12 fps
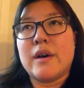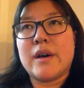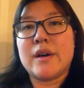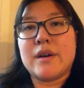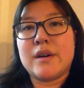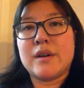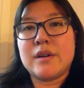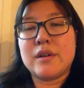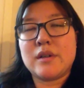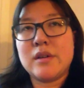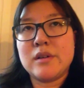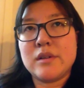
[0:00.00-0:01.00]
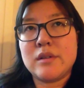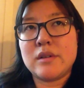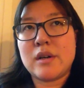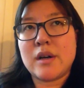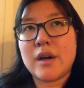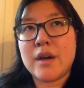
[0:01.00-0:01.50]

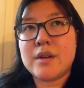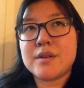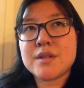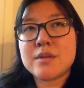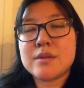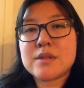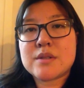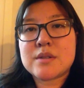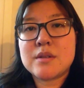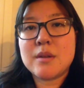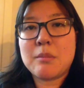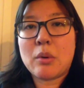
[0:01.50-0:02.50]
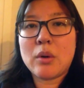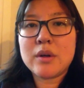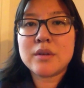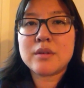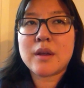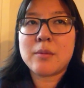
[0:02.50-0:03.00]
And also it's
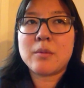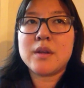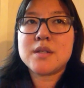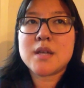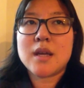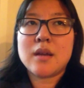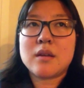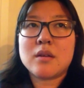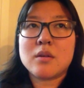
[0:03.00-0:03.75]
important that we take,